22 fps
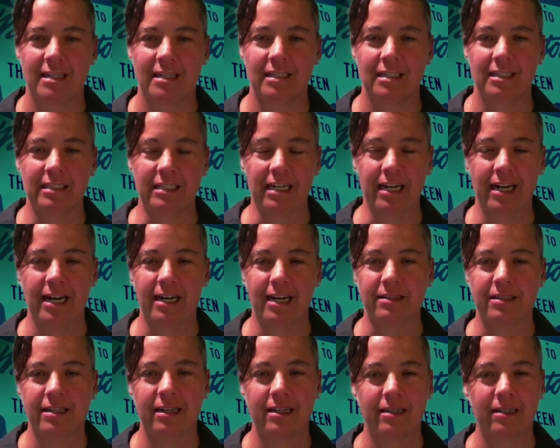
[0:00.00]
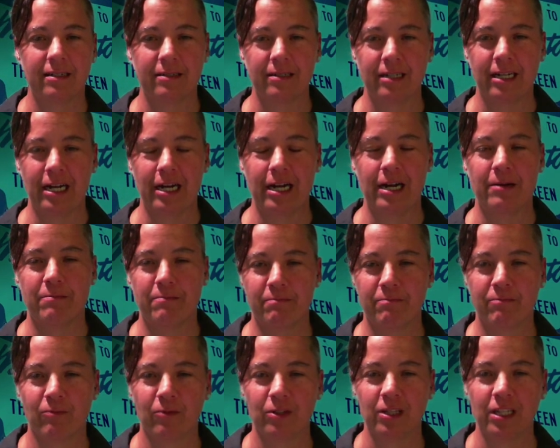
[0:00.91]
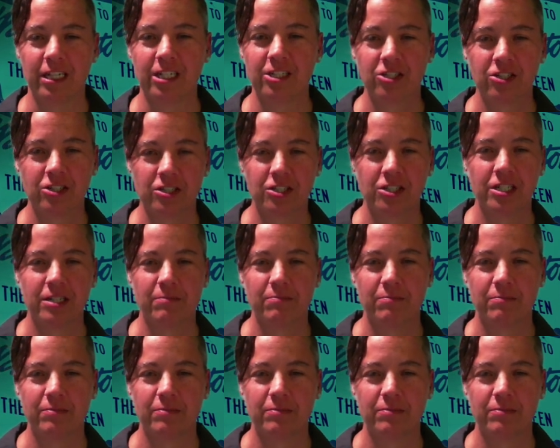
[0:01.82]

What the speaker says: Yeah, the relationship